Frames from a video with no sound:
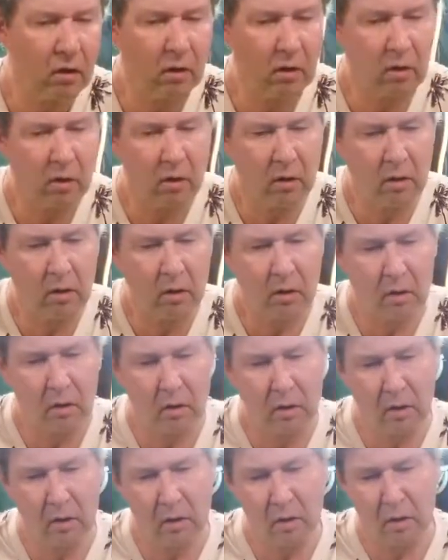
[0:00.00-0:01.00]

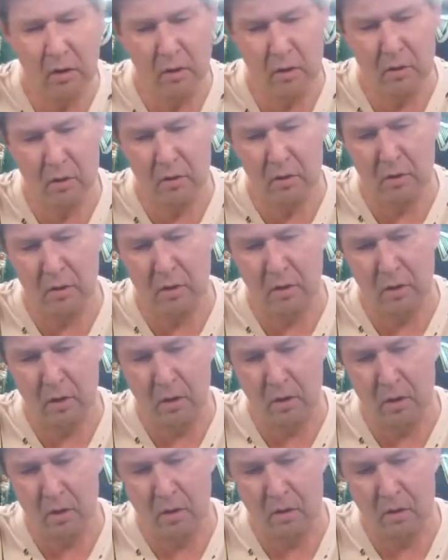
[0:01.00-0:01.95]
No one is speaking in this clip.